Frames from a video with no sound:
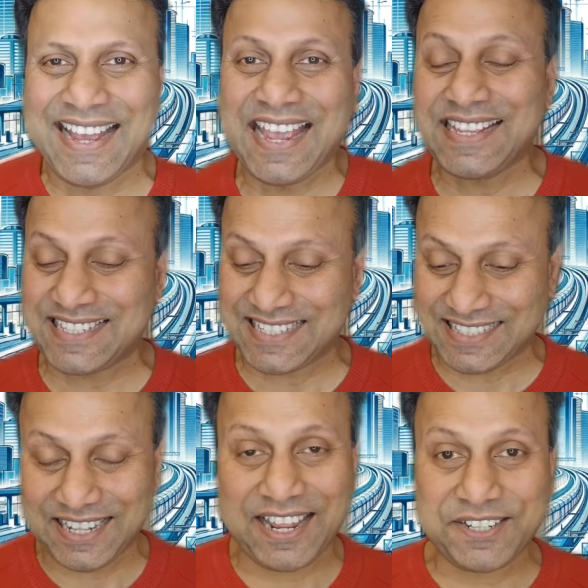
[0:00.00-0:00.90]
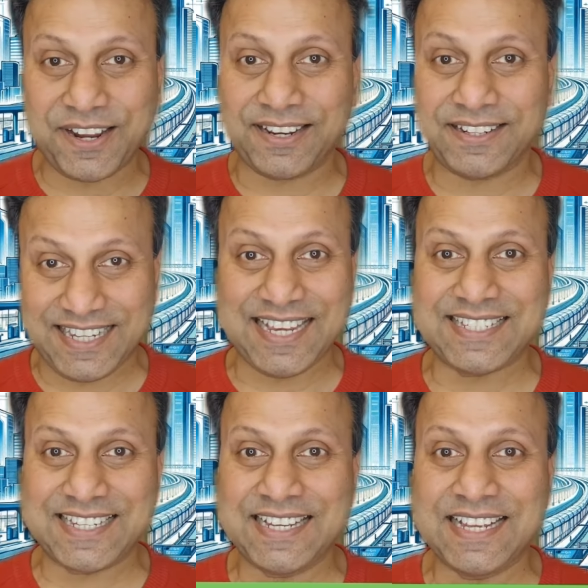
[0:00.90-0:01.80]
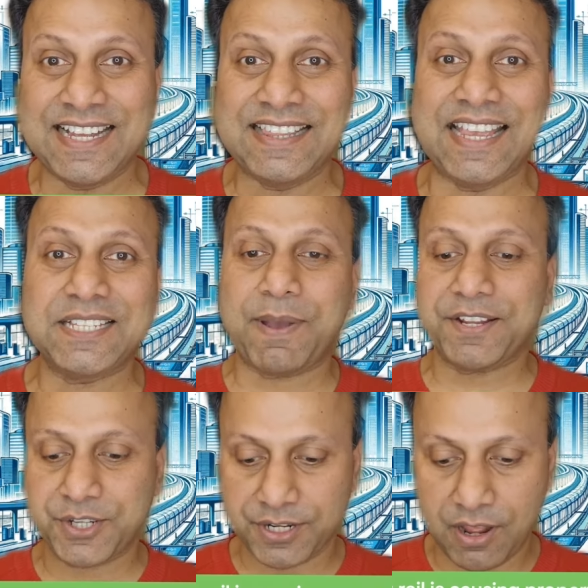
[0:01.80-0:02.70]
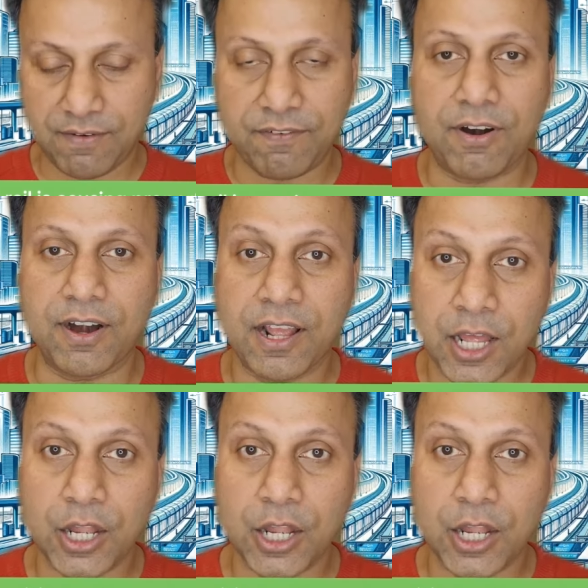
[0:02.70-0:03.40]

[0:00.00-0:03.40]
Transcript: It's the light rail. Yes, the expansion of our